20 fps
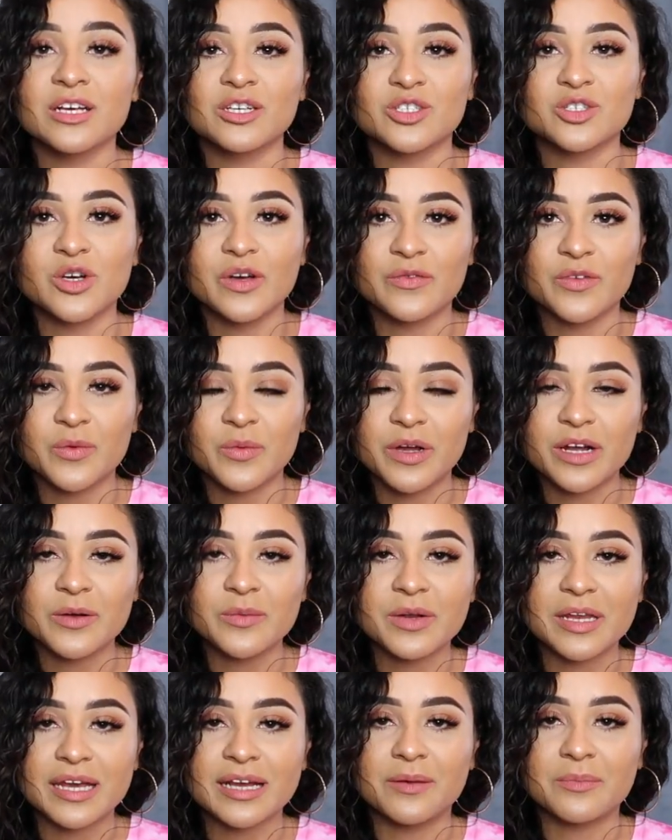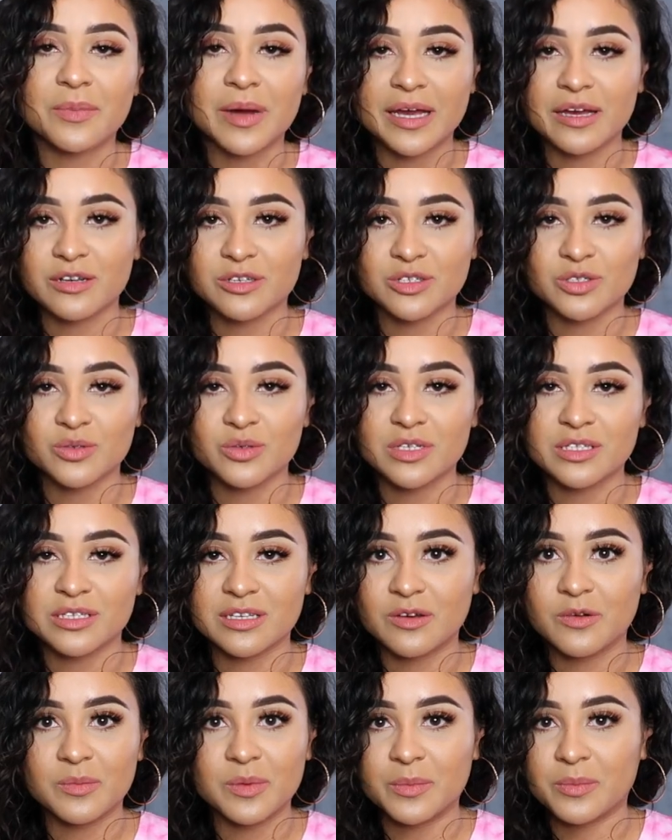So if you wear it with like biker shorts,
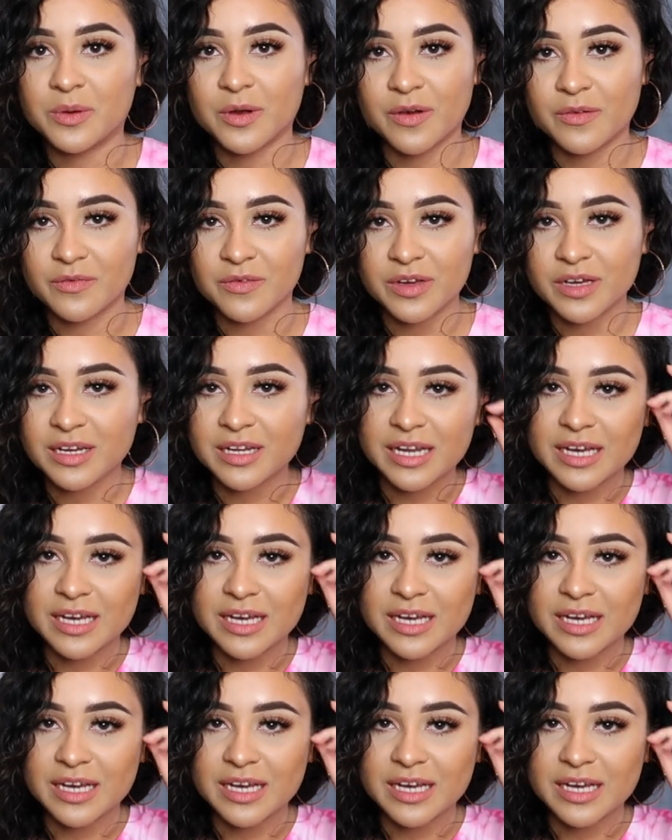it'll be perfect.